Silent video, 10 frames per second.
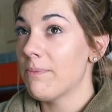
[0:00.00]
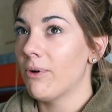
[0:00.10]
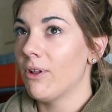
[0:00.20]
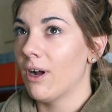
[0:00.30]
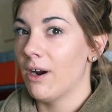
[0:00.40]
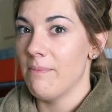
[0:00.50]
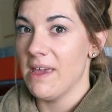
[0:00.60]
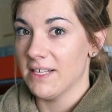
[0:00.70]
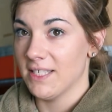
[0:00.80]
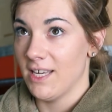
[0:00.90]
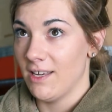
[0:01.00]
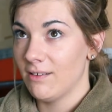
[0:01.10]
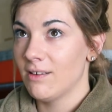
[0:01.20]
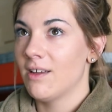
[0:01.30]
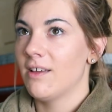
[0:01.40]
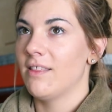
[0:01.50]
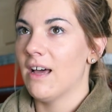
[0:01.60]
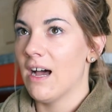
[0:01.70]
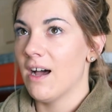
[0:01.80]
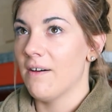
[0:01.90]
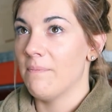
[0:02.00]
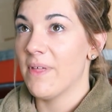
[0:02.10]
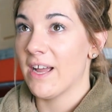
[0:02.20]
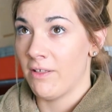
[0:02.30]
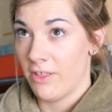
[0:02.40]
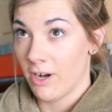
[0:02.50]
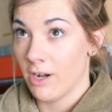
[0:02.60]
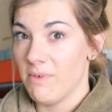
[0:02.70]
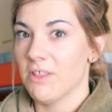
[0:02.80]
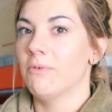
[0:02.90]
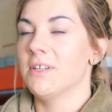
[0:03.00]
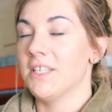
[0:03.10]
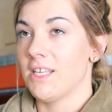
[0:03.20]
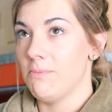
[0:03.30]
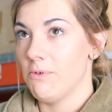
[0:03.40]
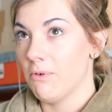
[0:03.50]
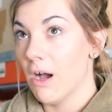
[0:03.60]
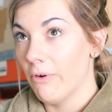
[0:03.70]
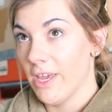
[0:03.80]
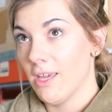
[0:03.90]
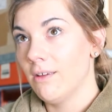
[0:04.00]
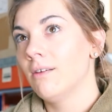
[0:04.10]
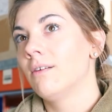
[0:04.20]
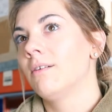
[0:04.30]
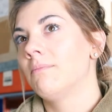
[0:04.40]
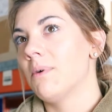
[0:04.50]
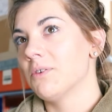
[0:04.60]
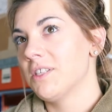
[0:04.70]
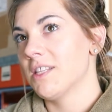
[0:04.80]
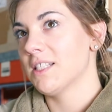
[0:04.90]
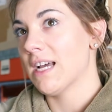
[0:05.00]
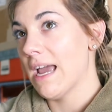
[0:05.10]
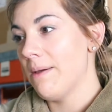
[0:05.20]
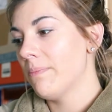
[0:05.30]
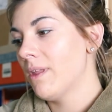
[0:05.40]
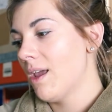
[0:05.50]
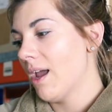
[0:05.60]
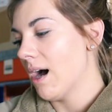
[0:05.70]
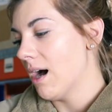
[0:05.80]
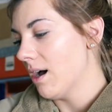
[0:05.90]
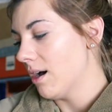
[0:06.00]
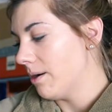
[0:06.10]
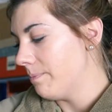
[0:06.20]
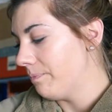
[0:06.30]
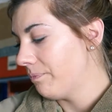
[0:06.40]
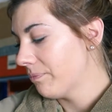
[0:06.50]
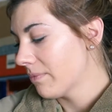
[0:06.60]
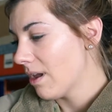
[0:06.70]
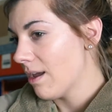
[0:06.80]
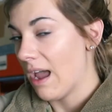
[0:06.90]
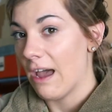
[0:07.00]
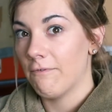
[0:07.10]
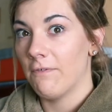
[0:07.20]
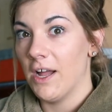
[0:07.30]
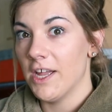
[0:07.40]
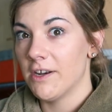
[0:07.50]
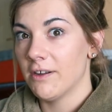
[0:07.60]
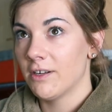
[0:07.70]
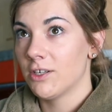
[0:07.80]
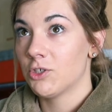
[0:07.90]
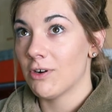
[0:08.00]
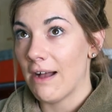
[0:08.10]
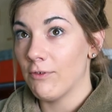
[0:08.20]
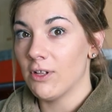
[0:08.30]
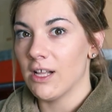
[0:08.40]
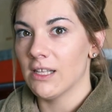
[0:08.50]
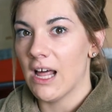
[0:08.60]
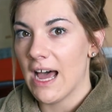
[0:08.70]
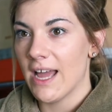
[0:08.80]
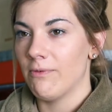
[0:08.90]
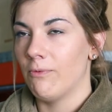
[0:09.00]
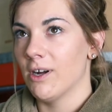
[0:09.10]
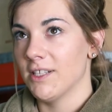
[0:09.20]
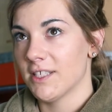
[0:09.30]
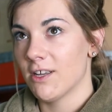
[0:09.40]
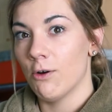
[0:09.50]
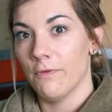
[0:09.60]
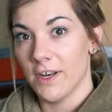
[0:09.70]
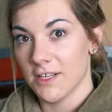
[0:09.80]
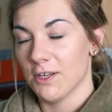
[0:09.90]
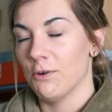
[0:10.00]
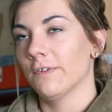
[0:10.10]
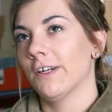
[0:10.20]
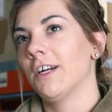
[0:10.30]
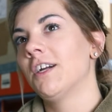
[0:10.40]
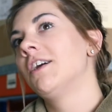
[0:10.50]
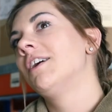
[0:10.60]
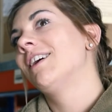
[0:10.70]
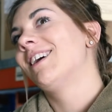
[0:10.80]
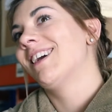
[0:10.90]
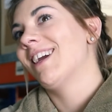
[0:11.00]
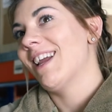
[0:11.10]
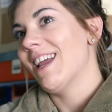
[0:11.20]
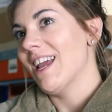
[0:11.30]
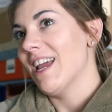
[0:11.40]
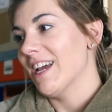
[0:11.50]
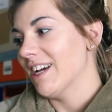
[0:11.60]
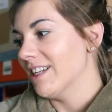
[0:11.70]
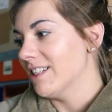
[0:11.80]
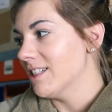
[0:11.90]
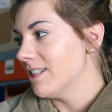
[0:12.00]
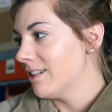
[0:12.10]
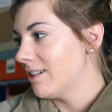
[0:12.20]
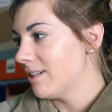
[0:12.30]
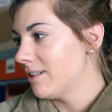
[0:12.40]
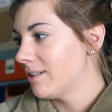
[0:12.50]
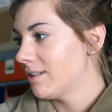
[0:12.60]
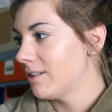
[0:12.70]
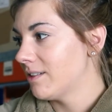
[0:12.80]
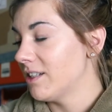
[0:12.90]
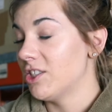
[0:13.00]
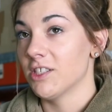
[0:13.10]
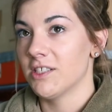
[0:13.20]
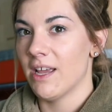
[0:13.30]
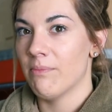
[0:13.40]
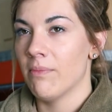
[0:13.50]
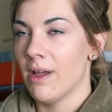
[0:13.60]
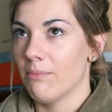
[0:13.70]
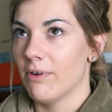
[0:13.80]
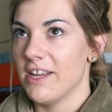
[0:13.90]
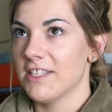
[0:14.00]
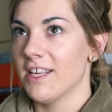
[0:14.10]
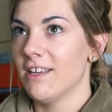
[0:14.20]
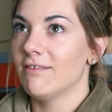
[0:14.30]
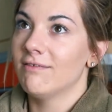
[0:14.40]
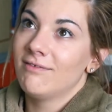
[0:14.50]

people are amazing. Uh, they're, they're going to be the ones that keep you going most of the time. Um, have fun. Travel a lot once COVID is over. And just em- embrace it.